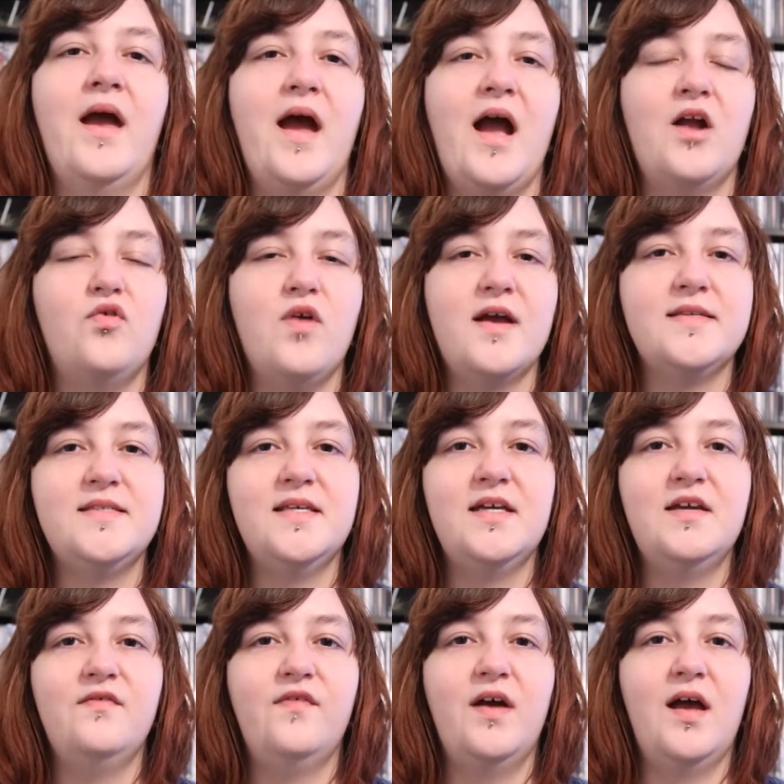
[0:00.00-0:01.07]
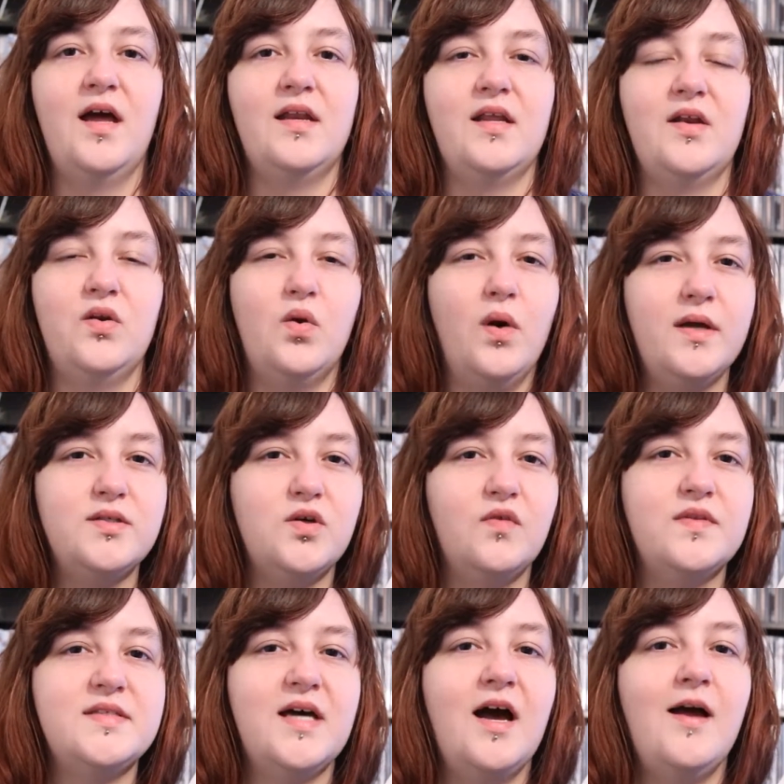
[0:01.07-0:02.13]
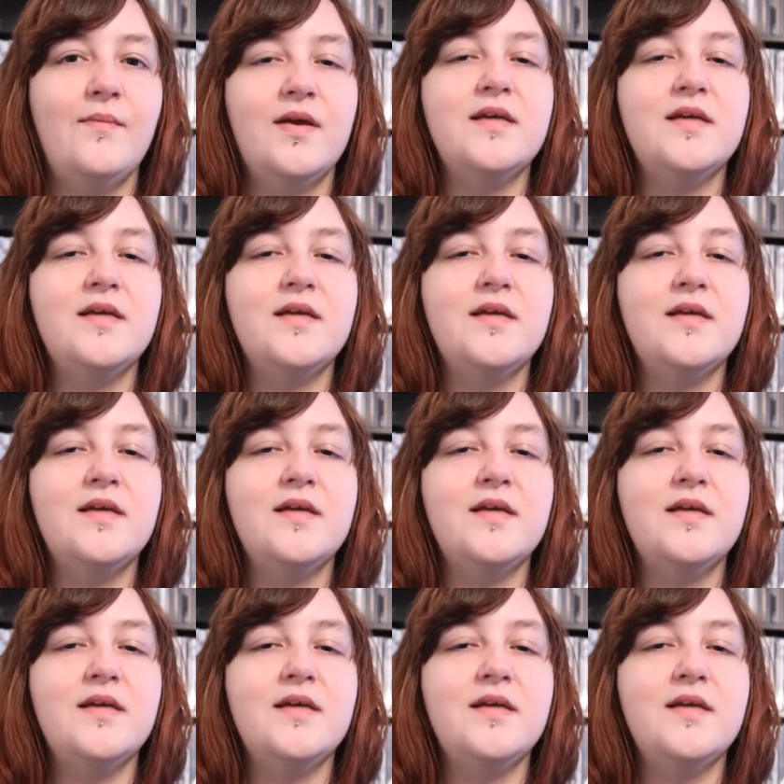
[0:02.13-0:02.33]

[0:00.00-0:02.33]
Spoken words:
aggressive and annoyed all the time.